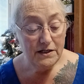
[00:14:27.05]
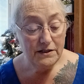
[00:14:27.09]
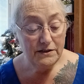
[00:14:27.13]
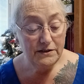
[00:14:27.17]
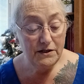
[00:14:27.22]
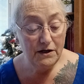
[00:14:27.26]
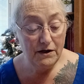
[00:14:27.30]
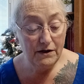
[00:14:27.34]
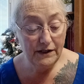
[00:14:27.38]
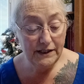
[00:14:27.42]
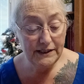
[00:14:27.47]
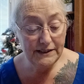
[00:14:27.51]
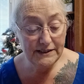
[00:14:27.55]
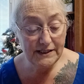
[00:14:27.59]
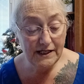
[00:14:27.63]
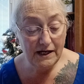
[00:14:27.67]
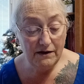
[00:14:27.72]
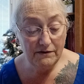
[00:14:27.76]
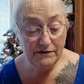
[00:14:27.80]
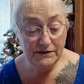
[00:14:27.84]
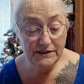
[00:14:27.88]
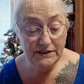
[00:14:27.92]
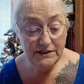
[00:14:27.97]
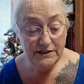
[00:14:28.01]
turkey
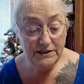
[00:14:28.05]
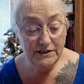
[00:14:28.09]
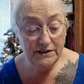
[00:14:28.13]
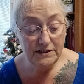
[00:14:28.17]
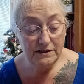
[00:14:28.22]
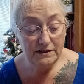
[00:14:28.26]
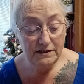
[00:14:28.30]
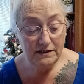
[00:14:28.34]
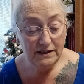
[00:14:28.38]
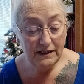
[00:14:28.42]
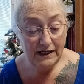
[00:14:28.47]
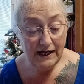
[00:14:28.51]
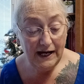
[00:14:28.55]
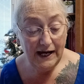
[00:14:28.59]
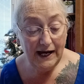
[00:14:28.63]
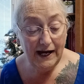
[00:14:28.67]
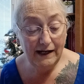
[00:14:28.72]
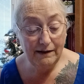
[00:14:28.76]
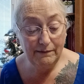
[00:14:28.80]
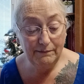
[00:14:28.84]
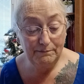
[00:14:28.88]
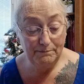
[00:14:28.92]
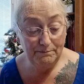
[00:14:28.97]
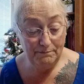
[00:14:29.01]
sausage,
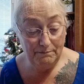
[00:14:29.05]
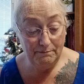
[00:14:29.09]
egg